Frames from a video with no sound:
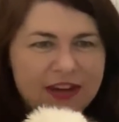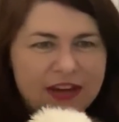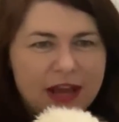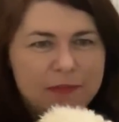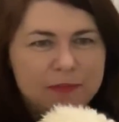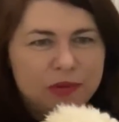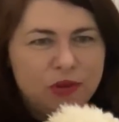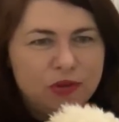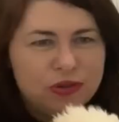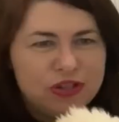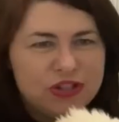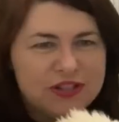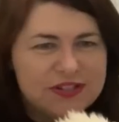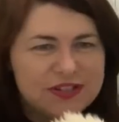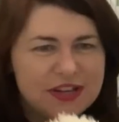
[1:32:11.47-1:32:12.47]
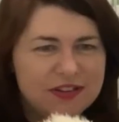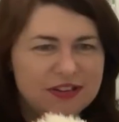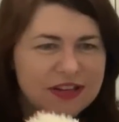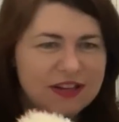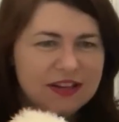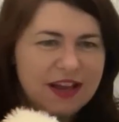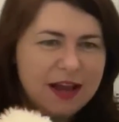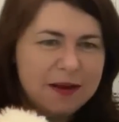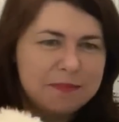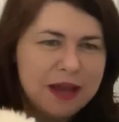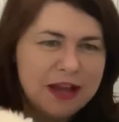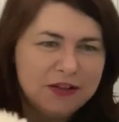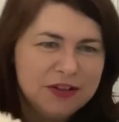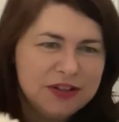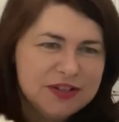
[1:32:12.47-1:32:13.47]
And um, Laura just said that um,
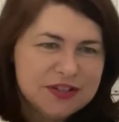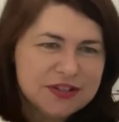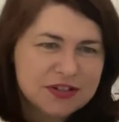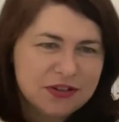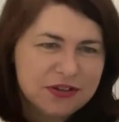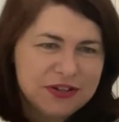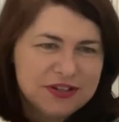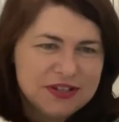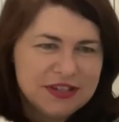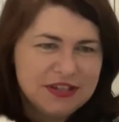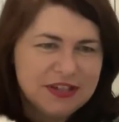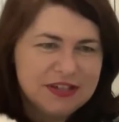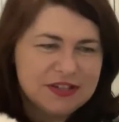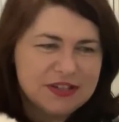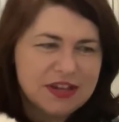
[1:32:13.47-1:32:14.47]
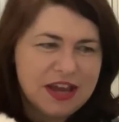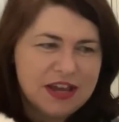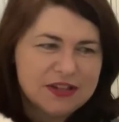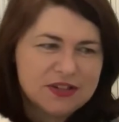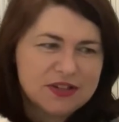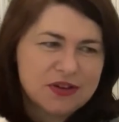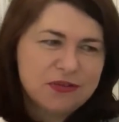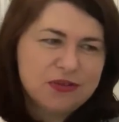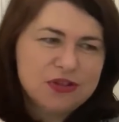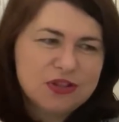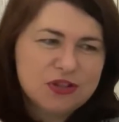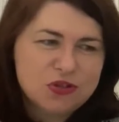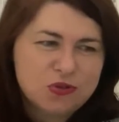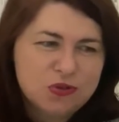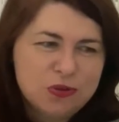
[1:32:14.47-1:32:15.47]
Alex is closing is has sold the
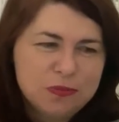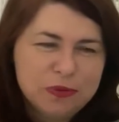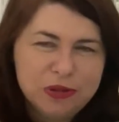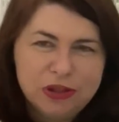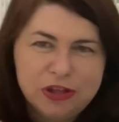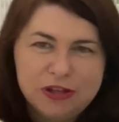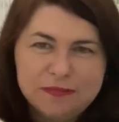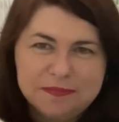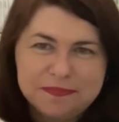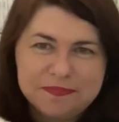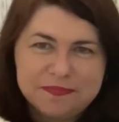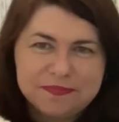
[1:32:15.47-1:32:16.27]
store, Brenny.